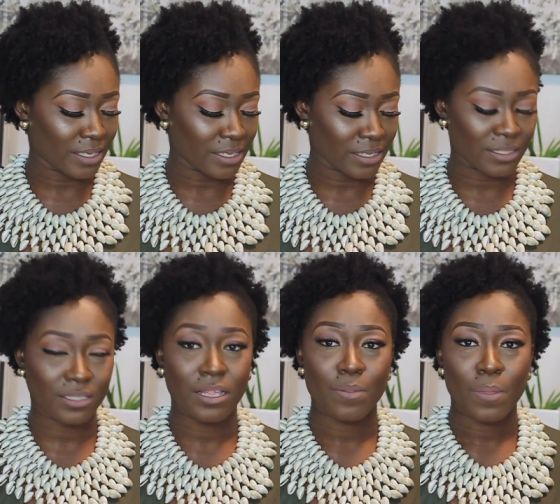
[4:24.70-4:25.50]

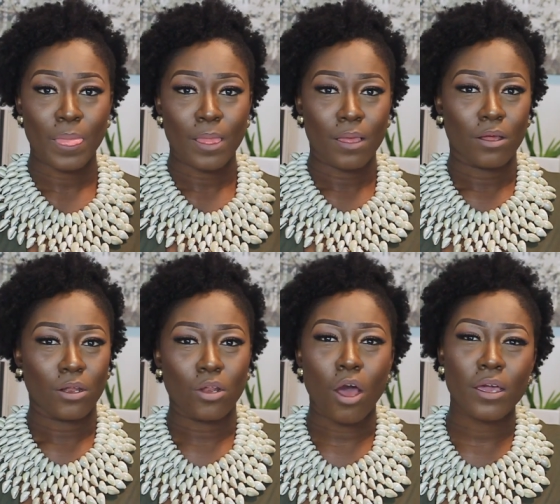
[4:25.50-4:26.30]
this
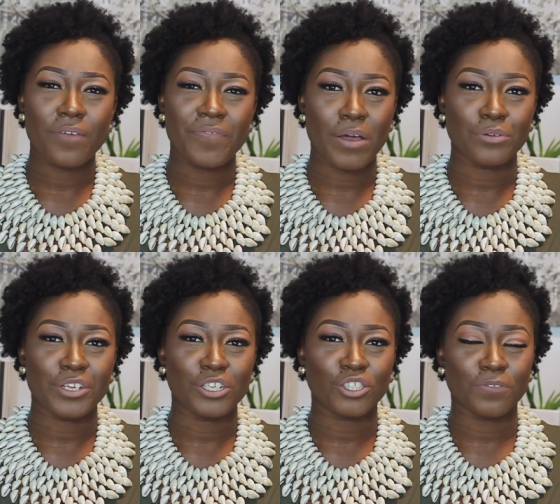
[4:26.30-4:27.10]
Lock-It
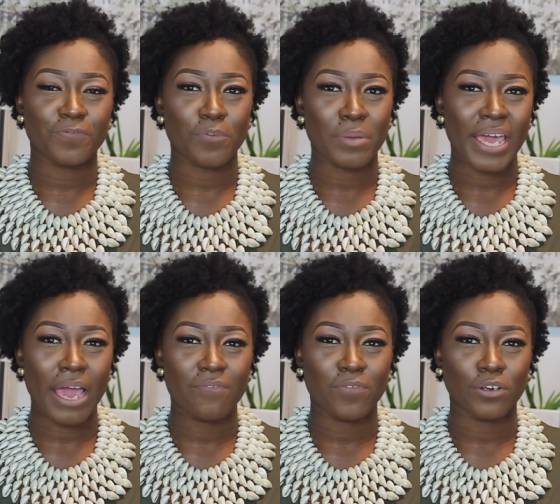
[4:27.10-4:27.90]
Foundation from
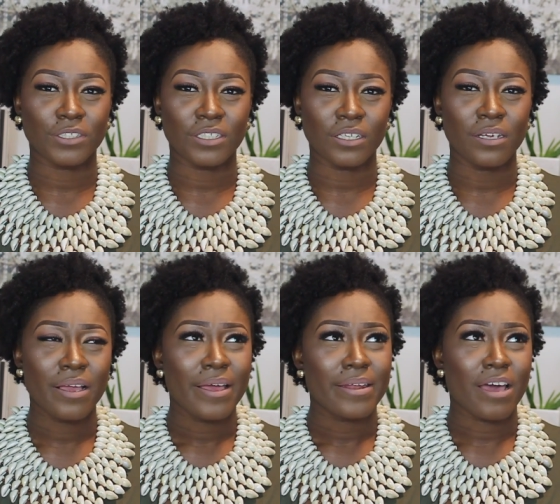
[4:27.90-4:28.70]
Kat Von D.
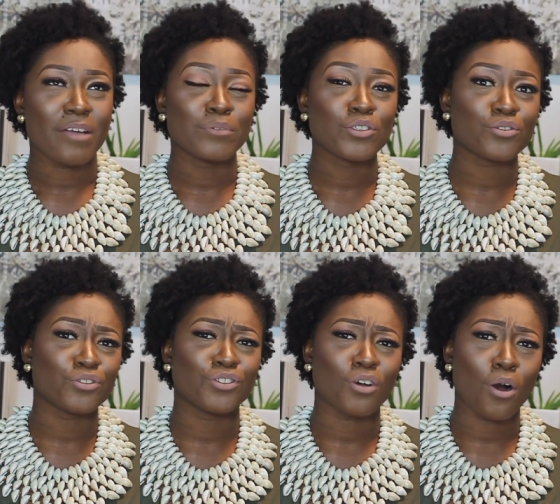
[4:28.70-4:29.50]
Now I've been
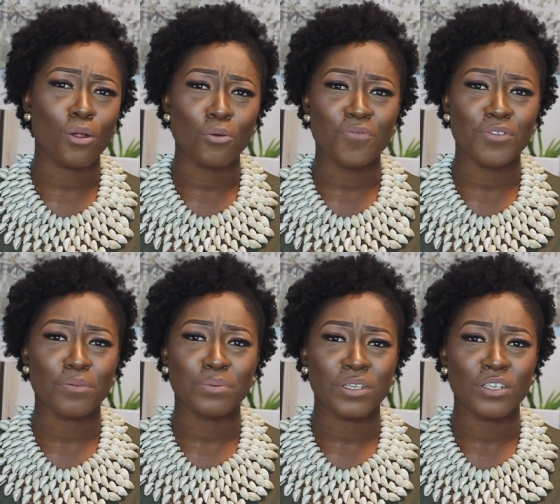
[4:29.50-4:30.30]
searching all over
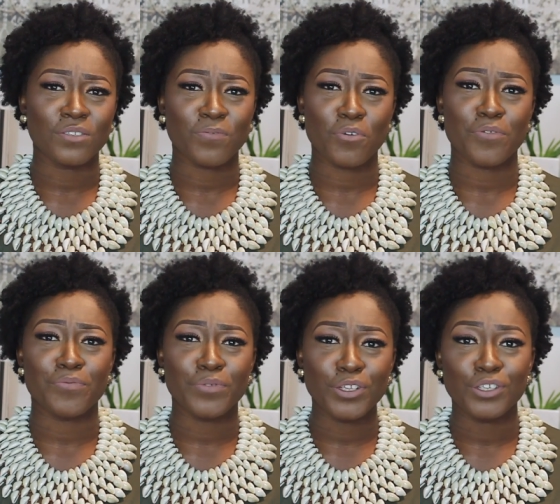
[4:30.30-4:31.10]
the place for a
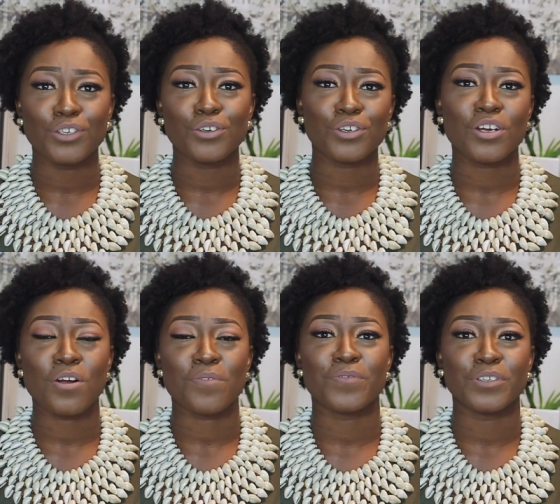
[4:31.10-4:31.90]
really good
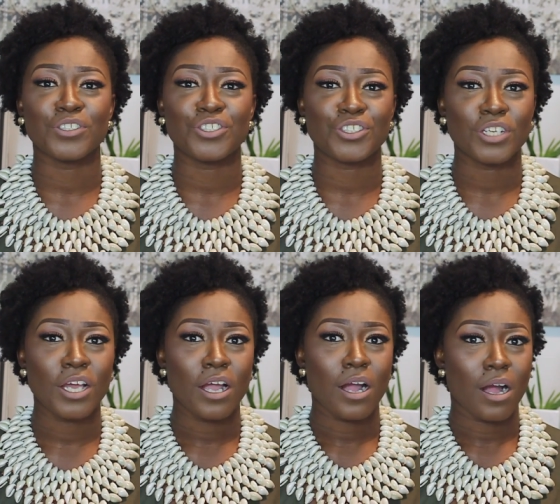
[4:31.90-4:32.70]
coverage
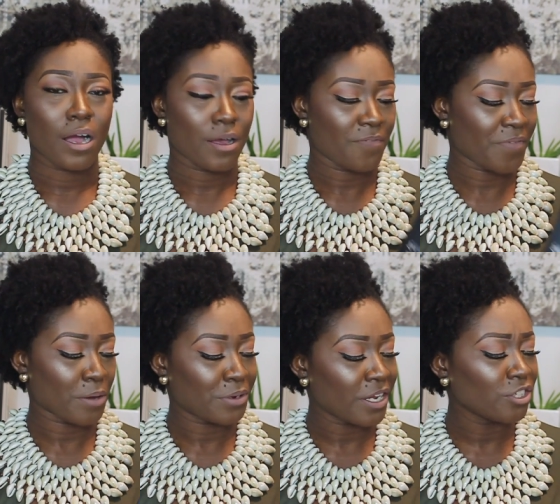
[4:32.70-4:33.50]

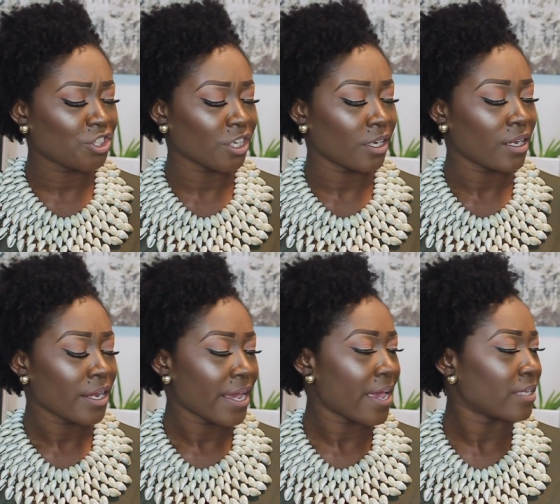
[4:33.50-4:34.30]
foundation
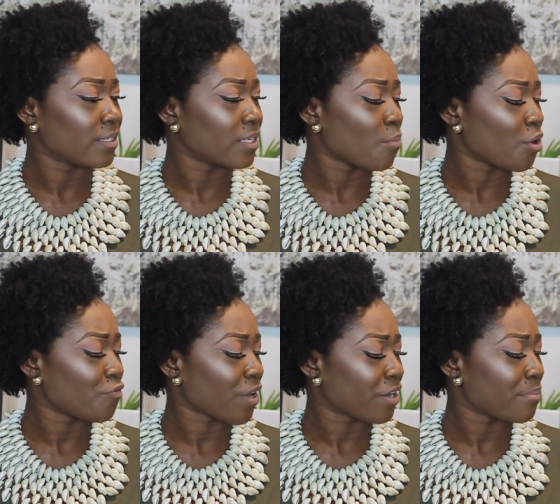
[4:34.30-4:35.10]
and
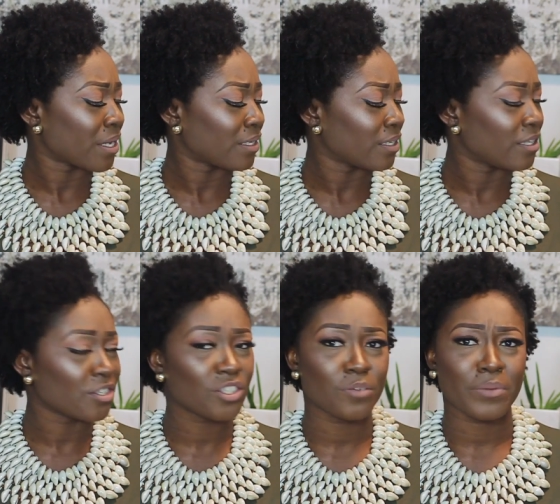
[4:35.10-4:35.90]
someone recommended
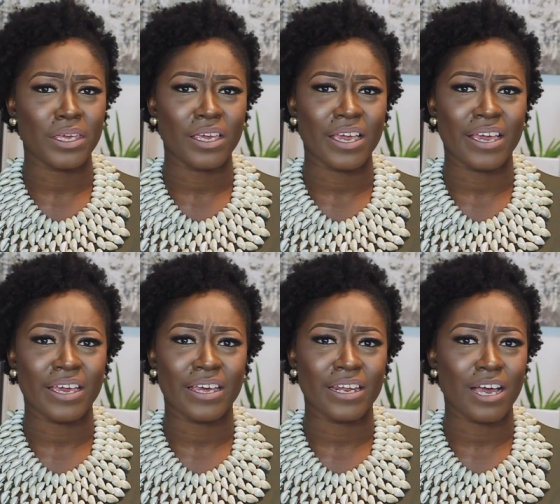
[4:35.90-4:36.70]
this to me
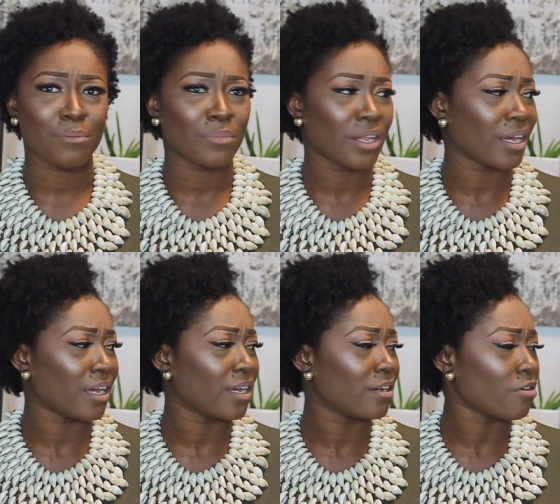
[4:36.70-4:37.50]
and I'm
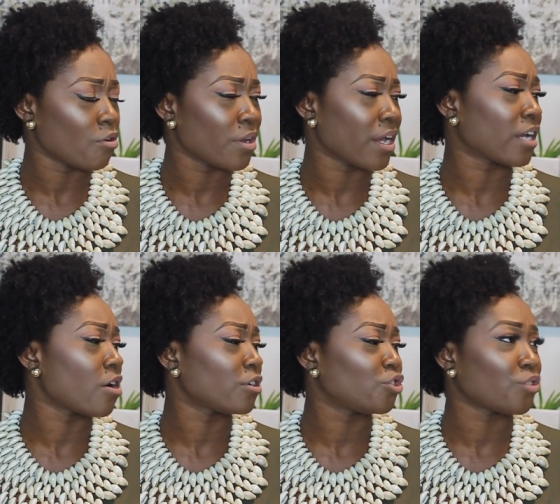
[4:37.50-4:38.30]
like, okay, I
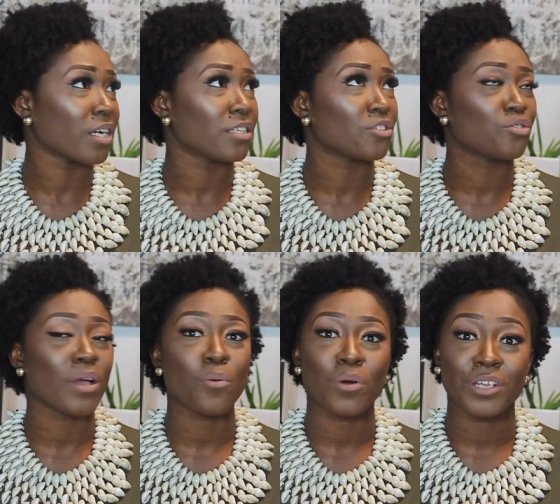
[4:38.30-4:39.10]
gotta try this. So
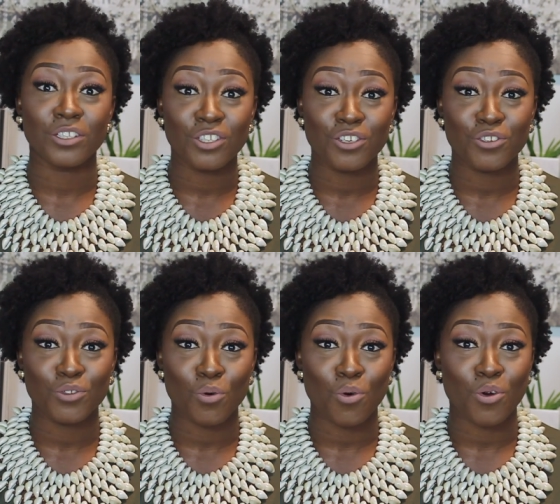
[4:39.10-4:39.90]
I went into the
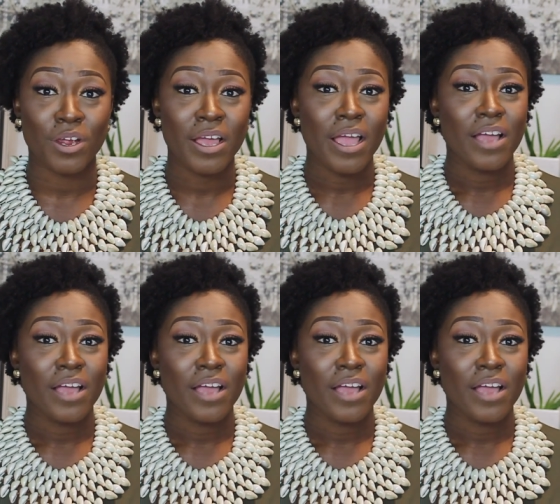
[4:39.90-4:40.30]
store.